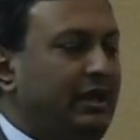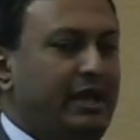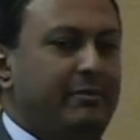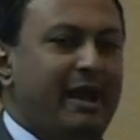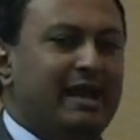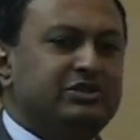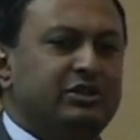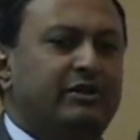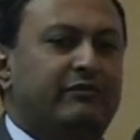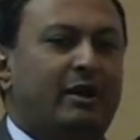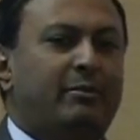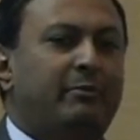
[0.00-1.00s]
Imagine a
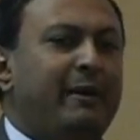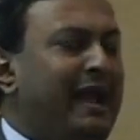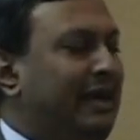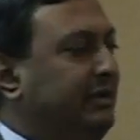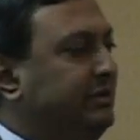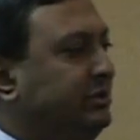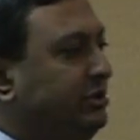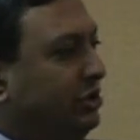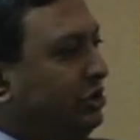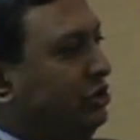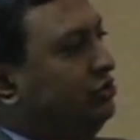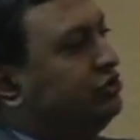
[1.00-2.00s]
rubber band.
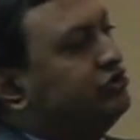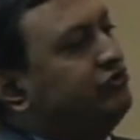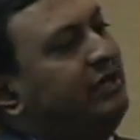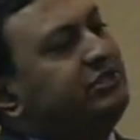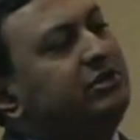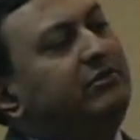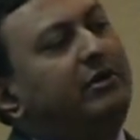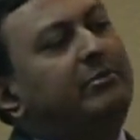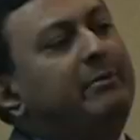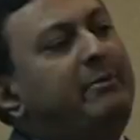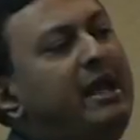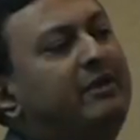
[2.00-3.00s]
You stretch a rubber
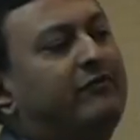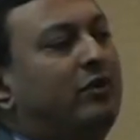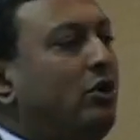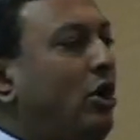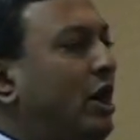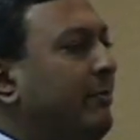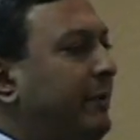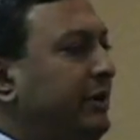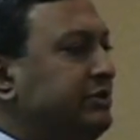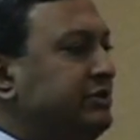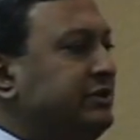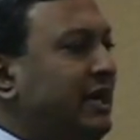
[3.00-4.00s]
band for long
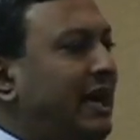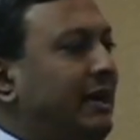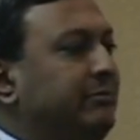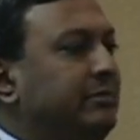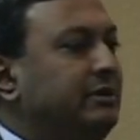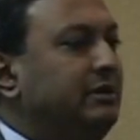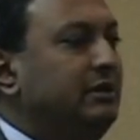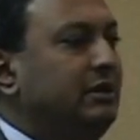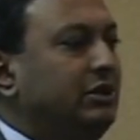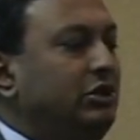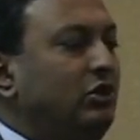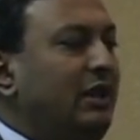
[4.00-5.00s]
periods of time.
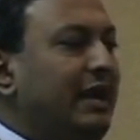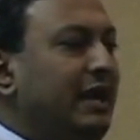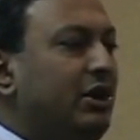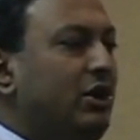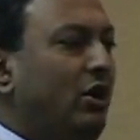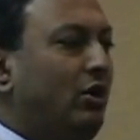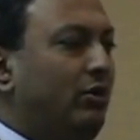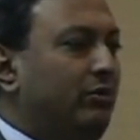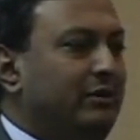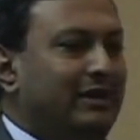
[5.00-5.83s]
You let it go.